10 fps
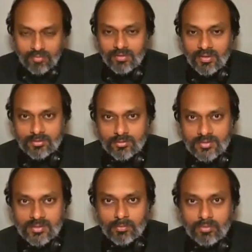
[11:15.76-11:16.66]
Well, yeah, so
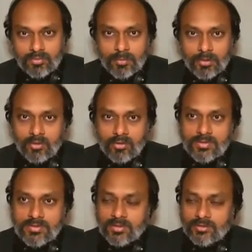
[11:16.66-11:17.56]
that's about this particular
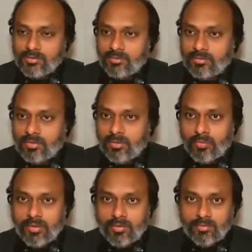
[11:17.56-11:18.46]
discussion
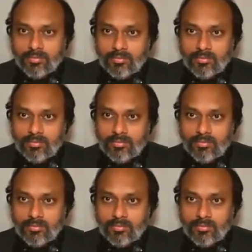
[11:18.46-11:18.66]
out here.